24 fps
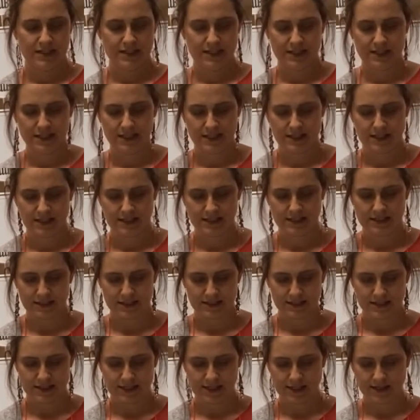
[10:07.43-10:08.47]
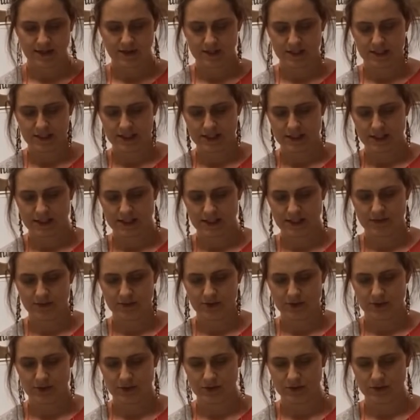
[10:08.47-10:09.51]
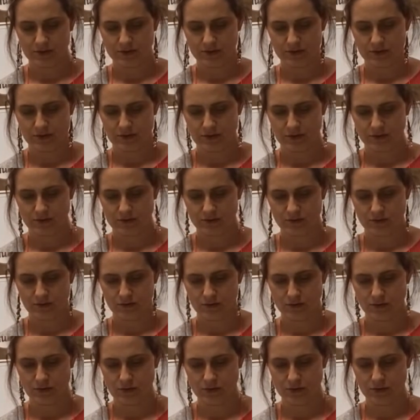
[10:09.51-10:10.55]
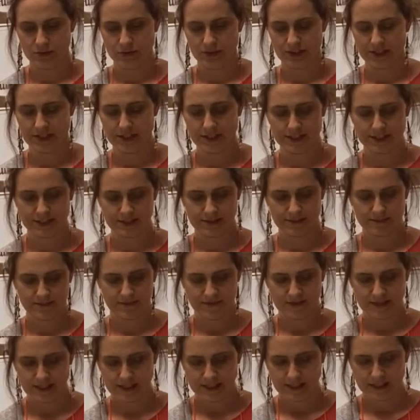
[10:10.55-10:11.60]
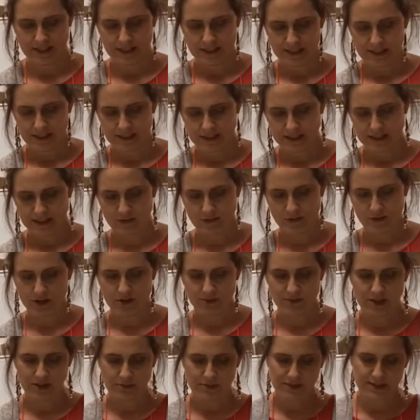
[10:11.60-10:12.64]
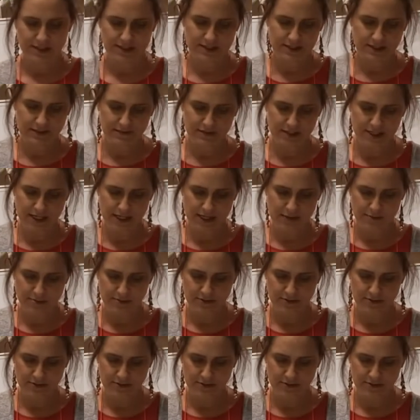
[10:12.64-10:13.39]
And now it's time to roll this. Take one of my pieces of tape